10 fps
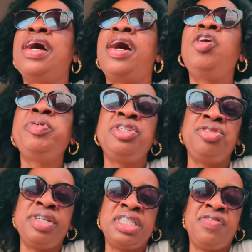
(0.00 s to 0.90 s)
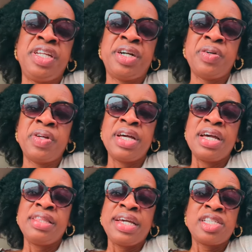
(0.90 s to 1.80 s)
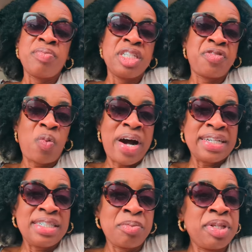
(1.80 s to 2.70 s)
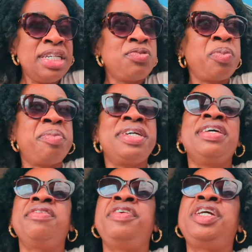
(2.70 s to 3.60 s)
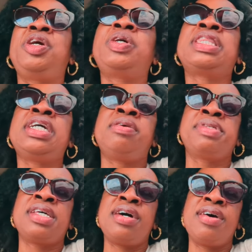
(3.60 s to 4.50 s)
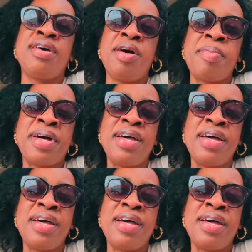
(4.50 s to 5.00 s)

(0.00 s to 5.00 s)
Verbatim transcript: I hope you enjoyed this video. Thanks so much for watching. Please remember to give the video a thumbs up.